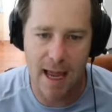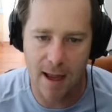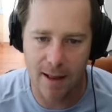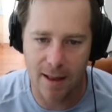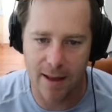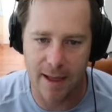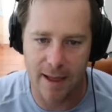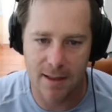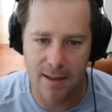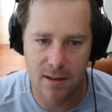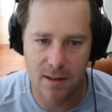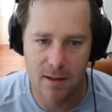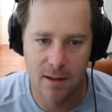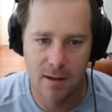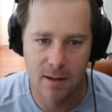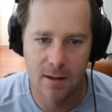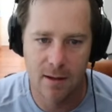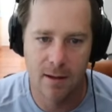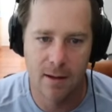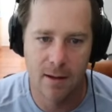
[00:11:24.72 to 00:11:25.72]
it,
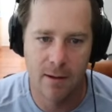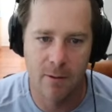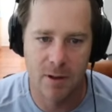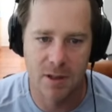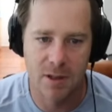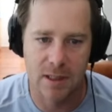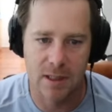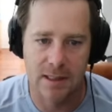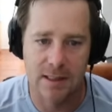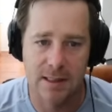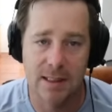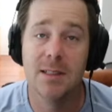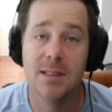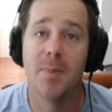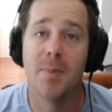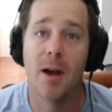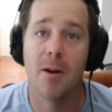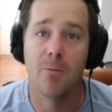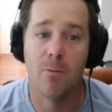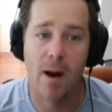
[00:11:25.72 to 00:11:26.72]
which is this
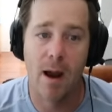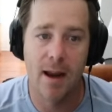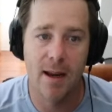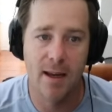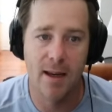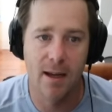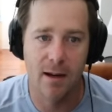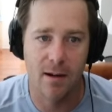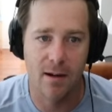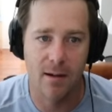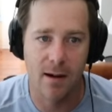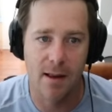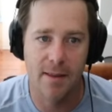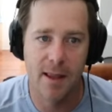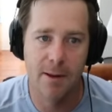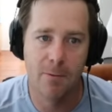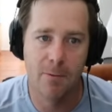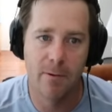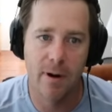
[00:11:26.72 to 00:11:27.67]
spot right here, and then we'll run